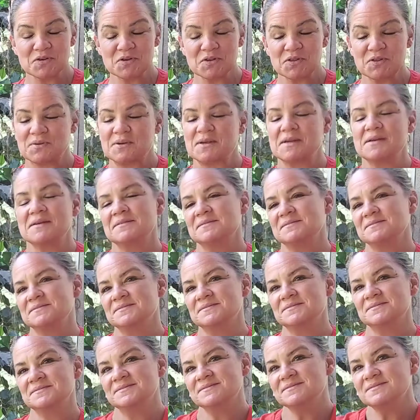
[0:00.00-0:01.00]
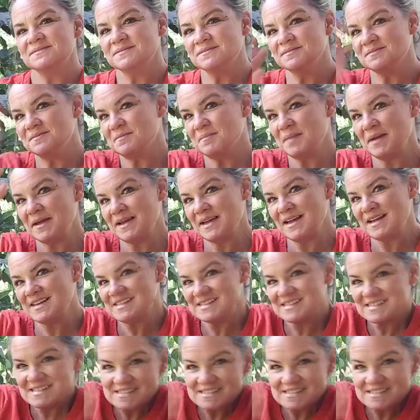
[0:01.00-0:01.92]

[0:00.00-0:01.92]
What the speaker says: 3. Bye, guys.